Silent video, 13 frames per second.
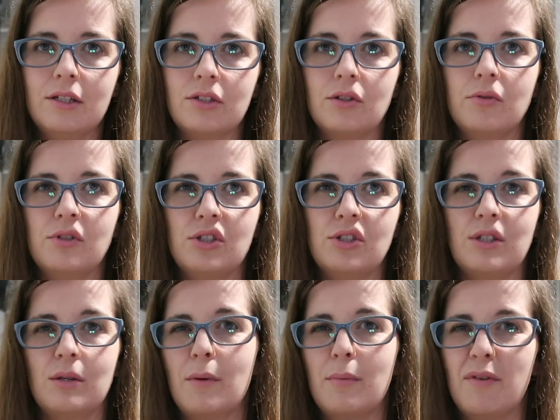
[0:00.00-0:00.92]
so it should
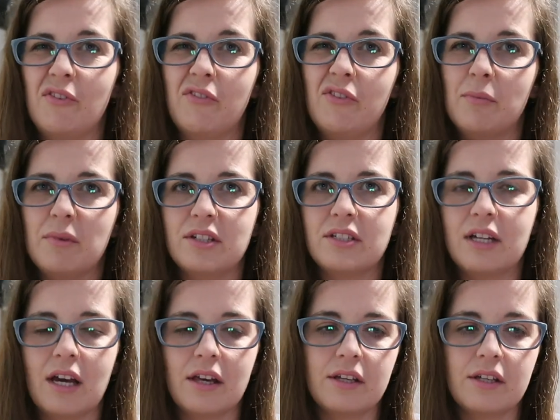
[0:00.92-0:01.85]
take me about 15 minutes to
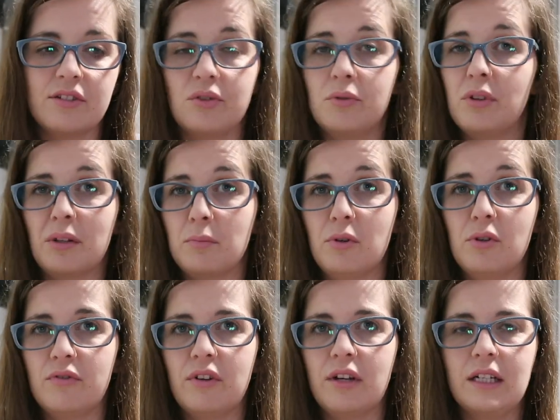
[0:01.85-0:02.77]
get there, so that's
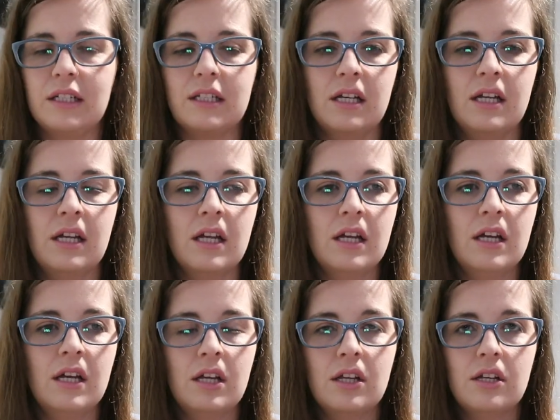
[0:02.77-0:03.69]
perfect.
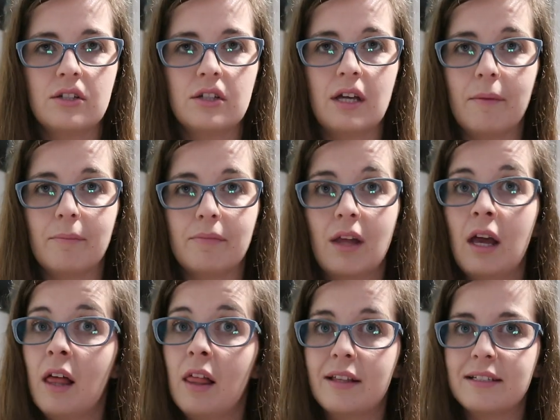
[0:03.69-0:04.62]
So yeah,
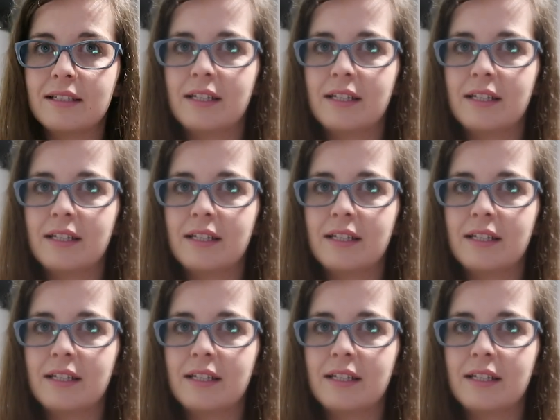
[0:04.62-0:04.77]
let's